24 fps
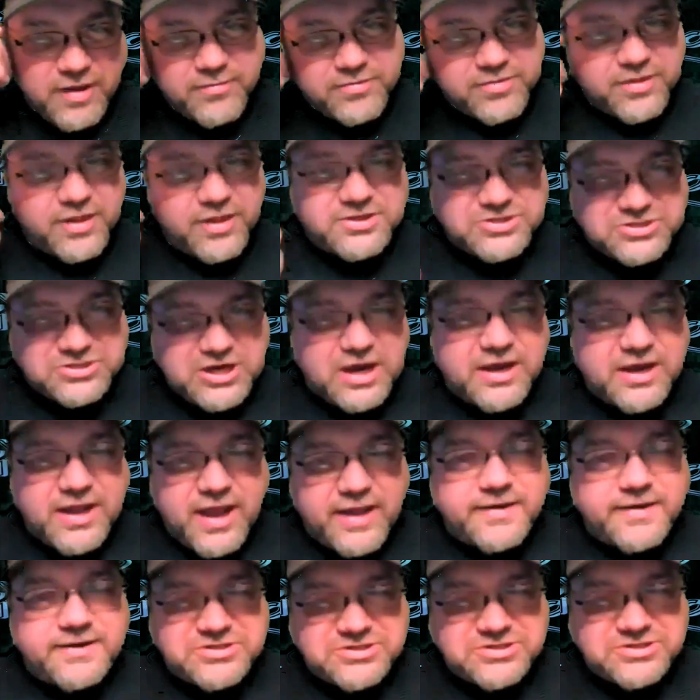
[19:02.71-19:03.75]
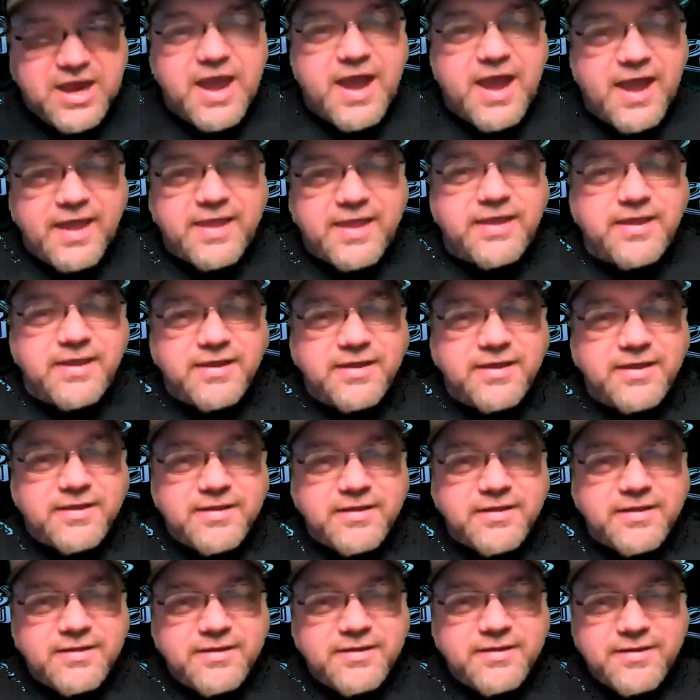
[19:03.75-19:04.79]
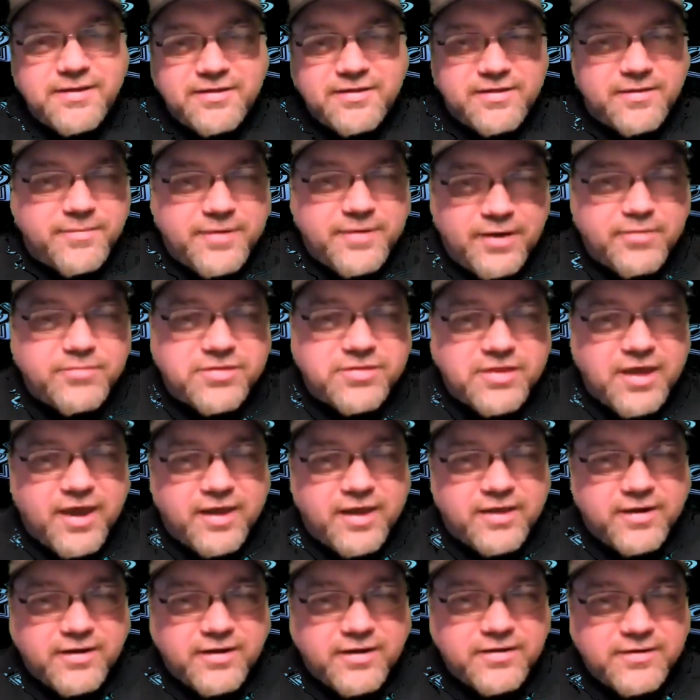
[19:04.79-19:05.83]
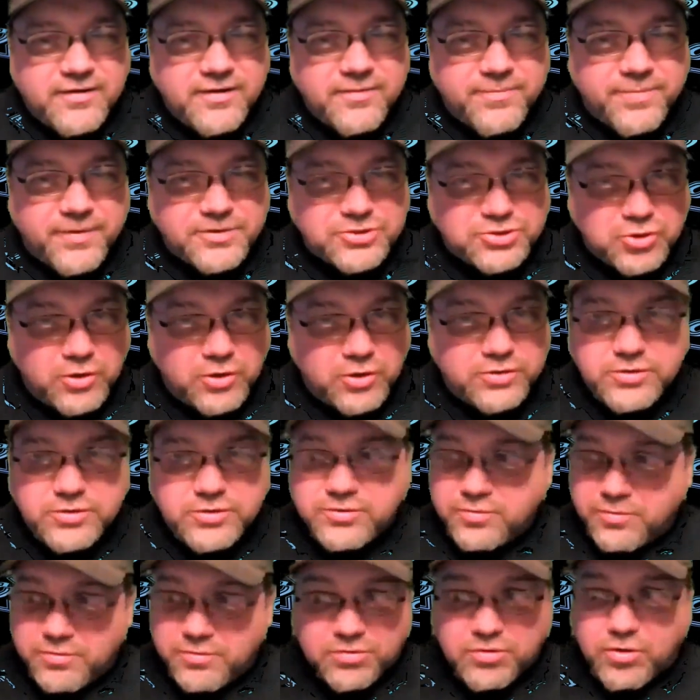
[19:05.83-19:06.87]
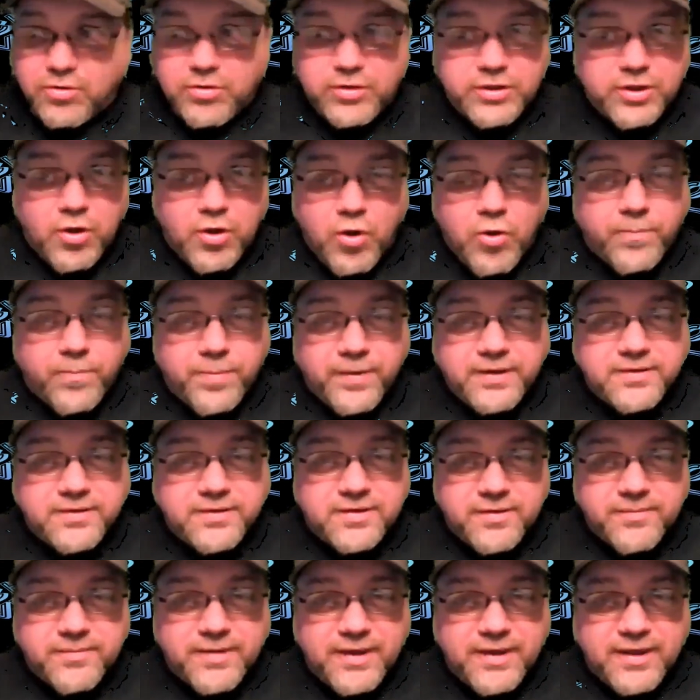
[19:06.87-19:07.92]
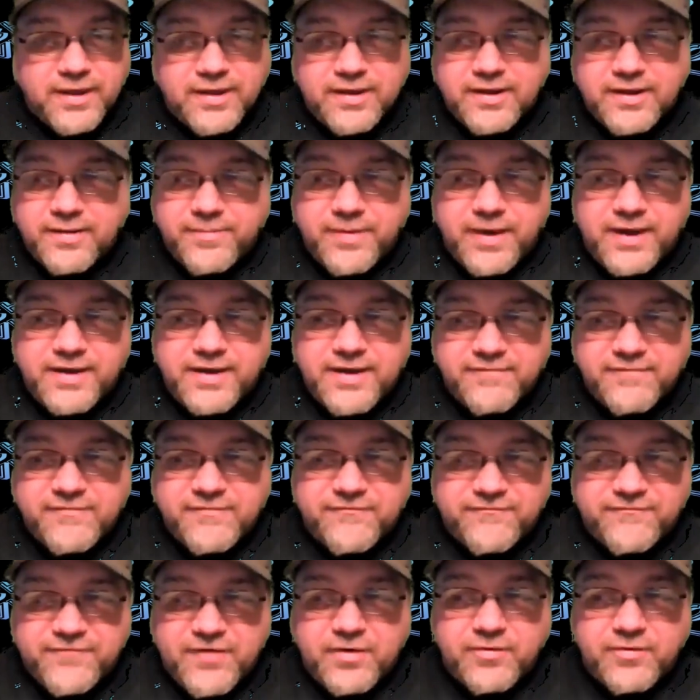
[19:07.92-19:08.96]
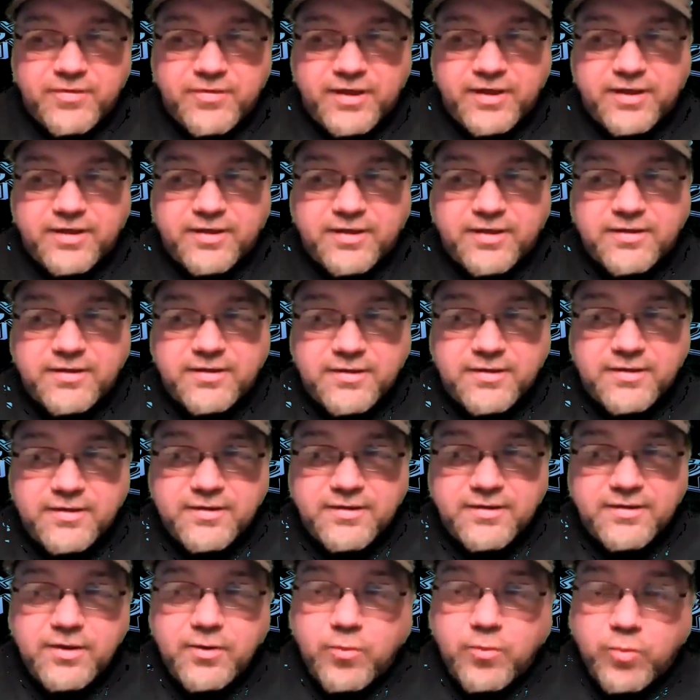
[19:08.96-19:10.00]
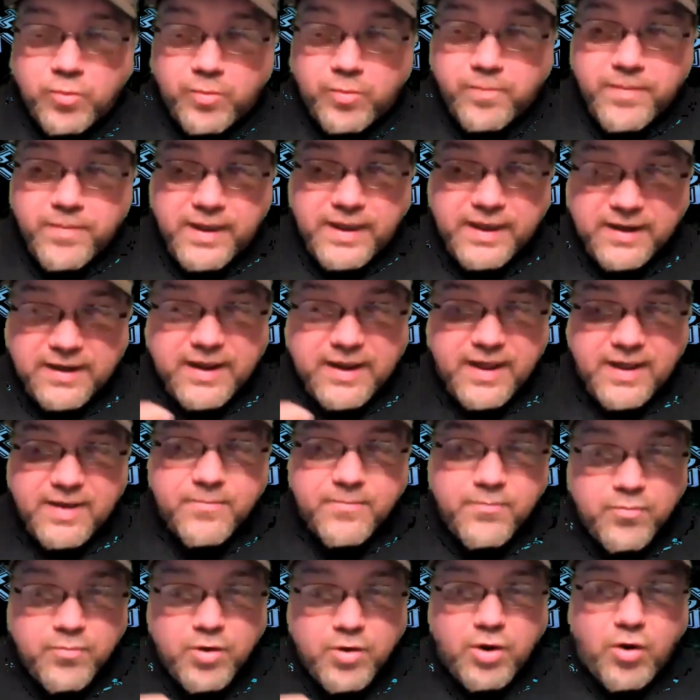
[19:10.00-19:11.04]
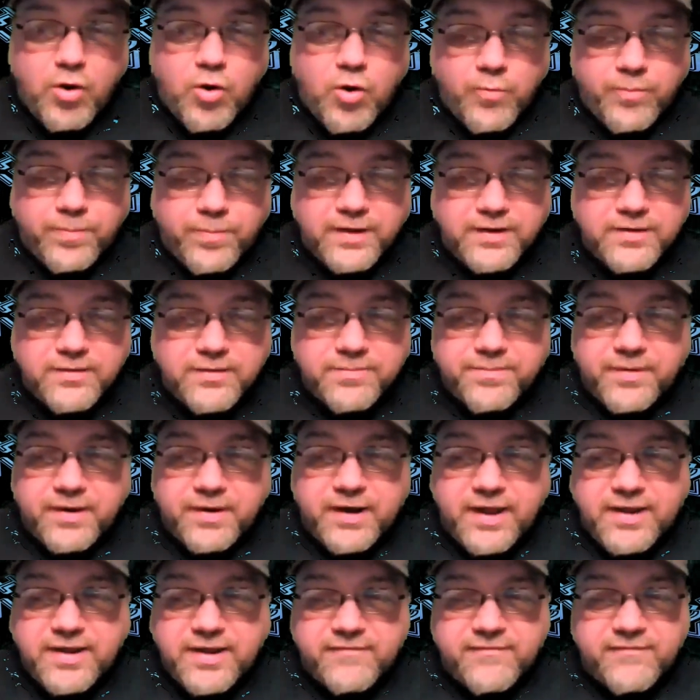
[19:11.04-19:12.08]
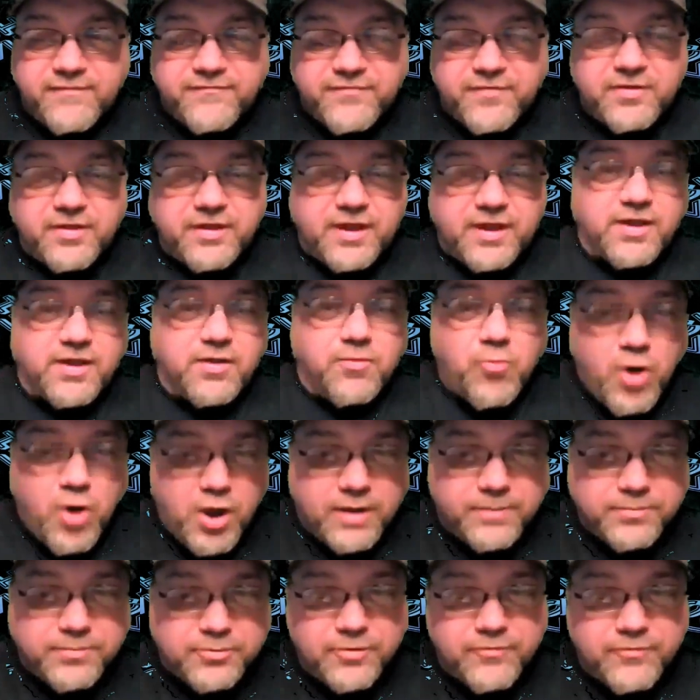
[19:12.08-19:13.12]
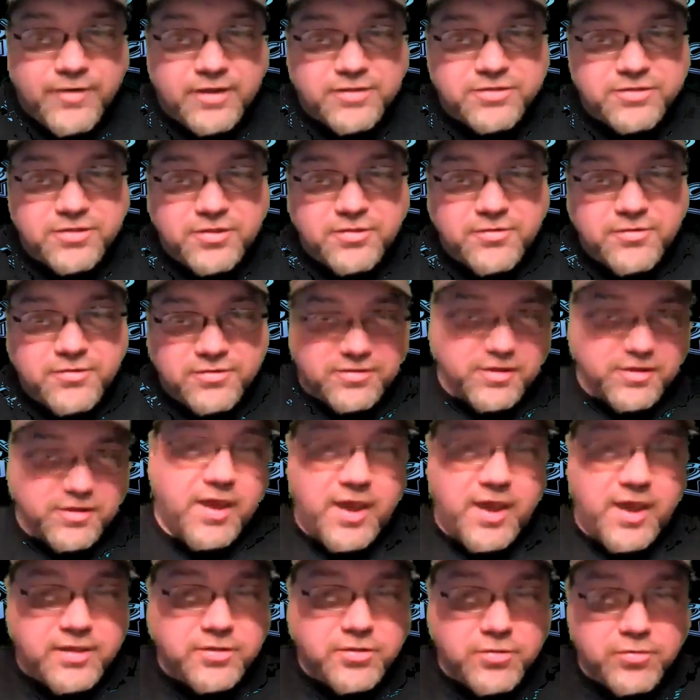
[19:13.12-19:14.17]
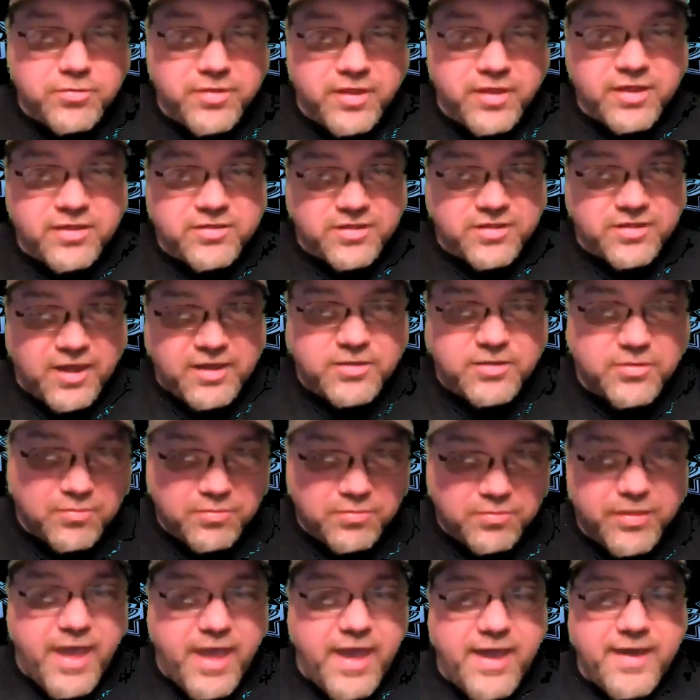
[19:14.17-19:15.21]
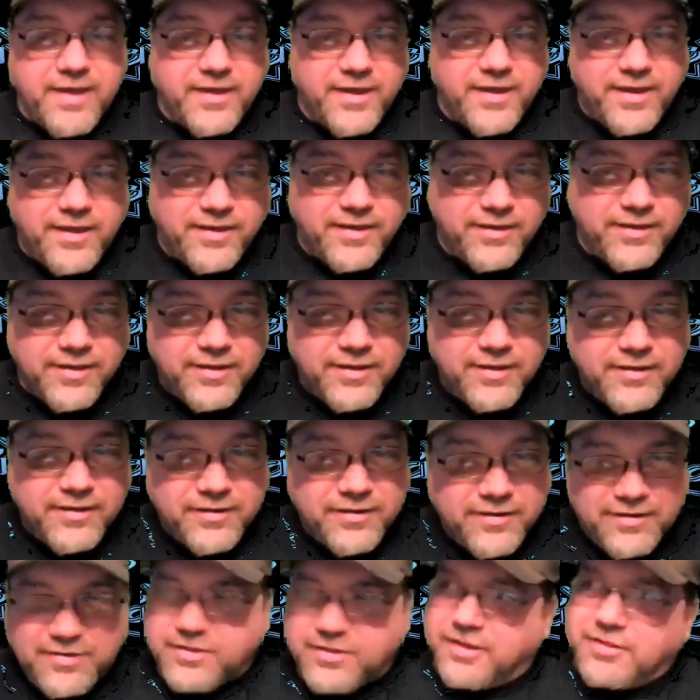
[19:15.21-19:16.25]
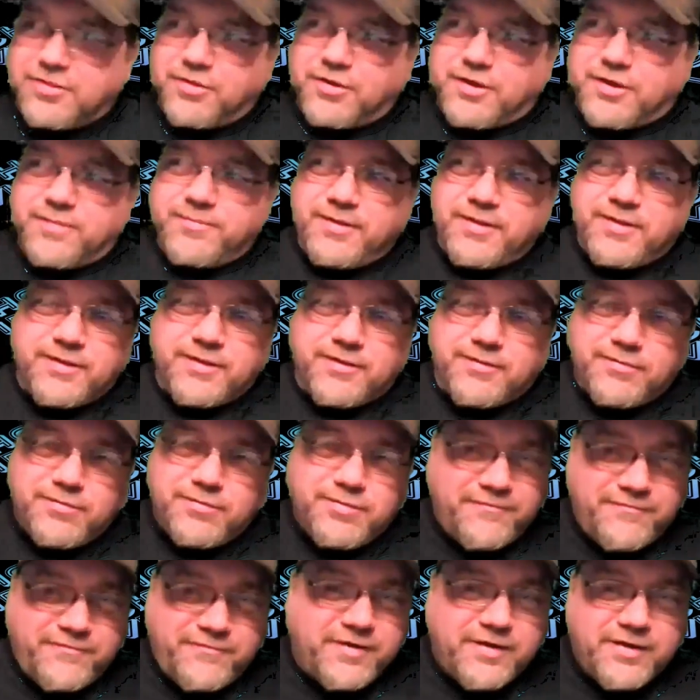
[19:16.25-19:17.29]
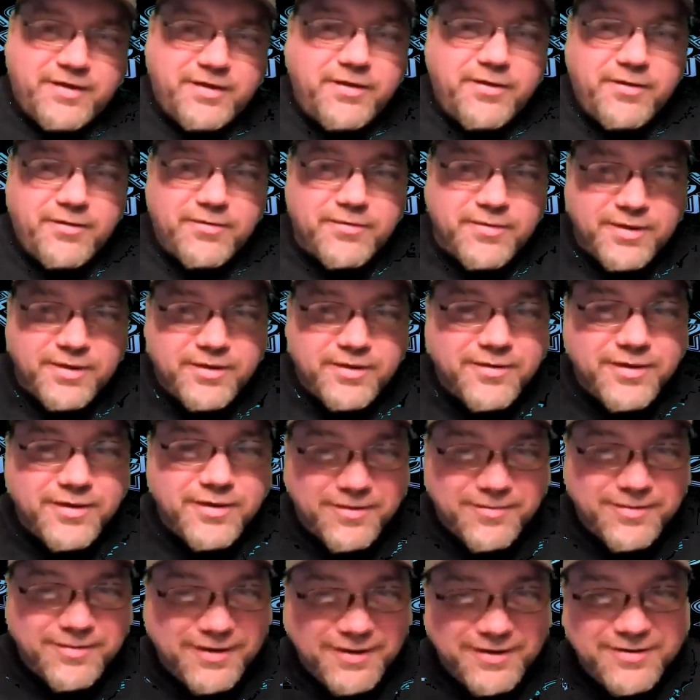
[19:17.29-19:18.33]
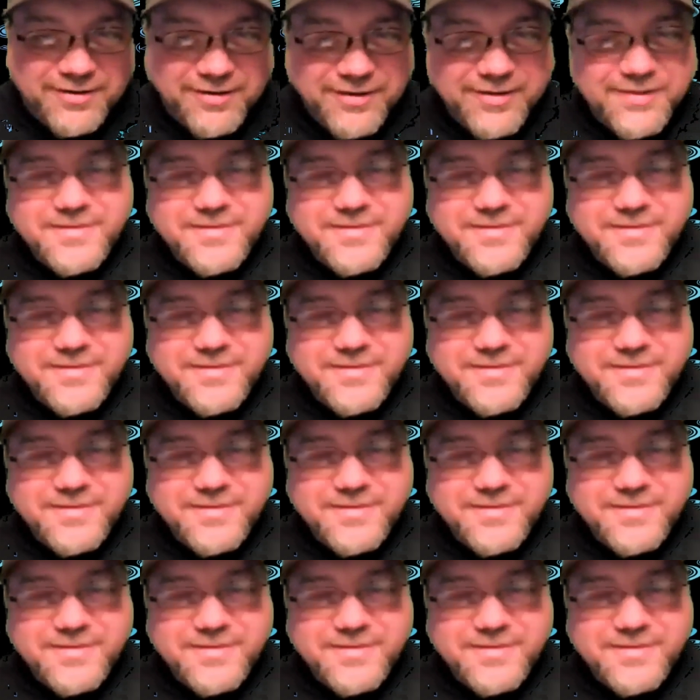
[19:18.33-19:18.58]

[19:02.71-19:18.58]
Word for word: yeah. I was like sh- kind of shy because I'm an outsider, but George yeah. was totally open to me, and but I never felt like me and him were open, but I never felt like I could walk up to a wrestler and say, "Hey, do this. Hey, do that. Hey." because they'd look at me like, "Who the fuck are you?" You know what I mean?